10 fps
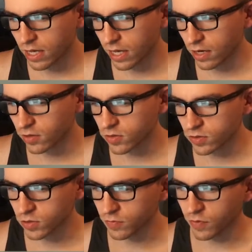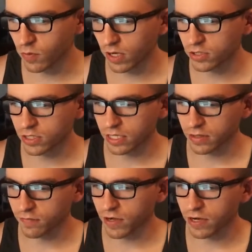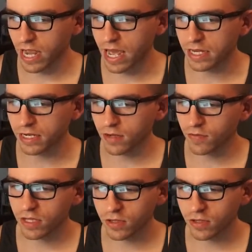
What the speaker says: And also too, if you watch like the very ending of it,